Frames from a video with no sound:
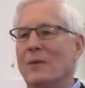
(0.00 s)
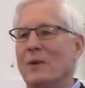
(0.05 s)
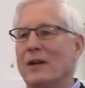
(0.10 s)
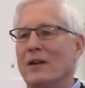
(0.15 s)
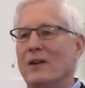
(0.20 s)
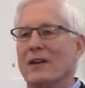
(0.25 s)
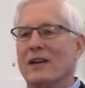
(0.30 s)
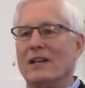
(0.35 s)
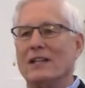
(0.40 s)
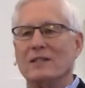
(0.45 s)

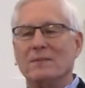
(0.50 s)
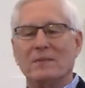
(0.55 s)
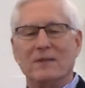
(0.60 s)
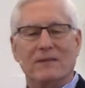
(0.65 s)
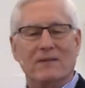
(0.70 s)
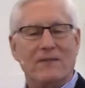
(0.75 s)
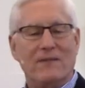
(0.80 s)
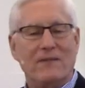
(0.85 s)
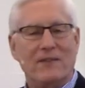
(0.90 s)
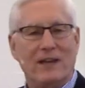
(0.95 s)
your
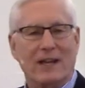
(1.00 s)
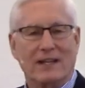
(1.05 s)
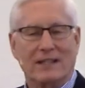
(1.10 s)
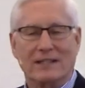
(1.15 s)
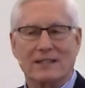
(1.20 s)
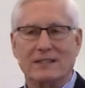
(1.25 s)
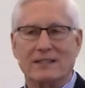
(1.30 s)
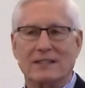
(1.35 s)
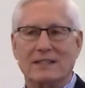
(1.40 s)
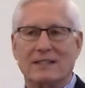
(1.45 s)
husband
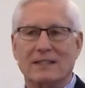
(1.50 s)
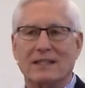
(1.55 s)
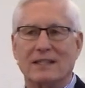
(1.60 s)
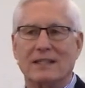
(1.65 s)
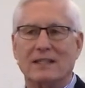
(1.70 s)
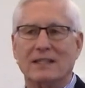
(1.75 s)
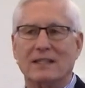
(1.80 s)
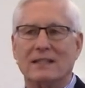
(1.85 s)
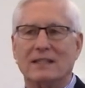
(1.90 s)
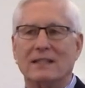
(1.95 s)
fixed.
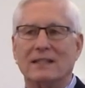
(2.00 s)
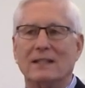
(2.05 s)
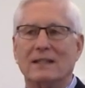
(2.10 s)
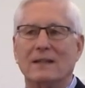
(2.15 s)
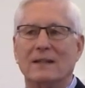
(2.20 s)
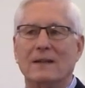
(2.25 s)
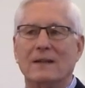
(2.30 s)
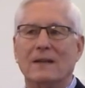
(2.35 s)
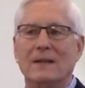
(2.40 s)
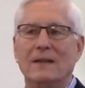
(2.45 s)

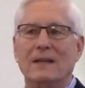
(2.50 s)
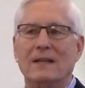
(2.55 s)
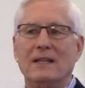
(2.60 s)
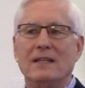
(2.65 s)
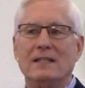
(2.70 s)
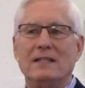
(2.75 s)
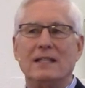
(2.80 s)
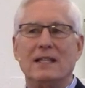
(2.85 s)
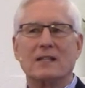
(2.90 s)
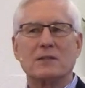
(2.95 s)

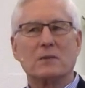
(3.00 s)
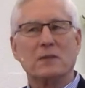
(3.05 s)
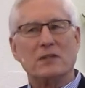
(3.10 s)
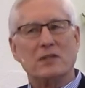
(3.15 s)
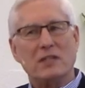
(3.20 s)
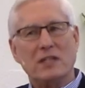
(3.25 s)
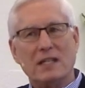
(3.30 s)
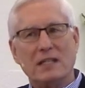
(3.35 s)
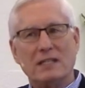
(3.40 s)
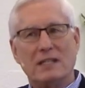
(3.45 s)
See, that's what
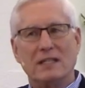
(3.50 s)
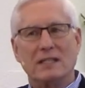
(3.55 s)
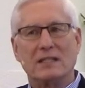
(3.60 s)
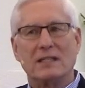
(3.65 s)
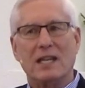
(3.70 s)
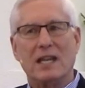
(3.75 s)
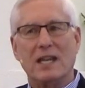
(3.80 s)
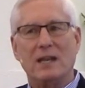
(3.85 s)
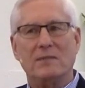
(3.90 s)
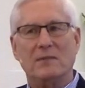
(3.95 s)
Jesus
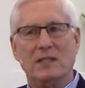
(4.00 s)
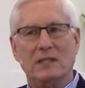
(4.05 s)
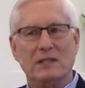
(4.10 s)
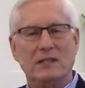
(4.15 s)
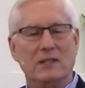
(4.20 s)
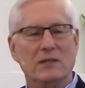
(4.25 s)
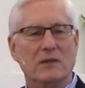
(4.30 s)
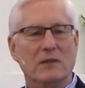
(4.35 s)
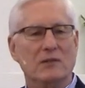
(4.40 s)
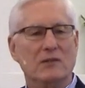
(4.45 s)
came to
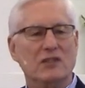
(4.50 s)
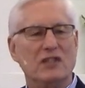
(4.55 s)
do.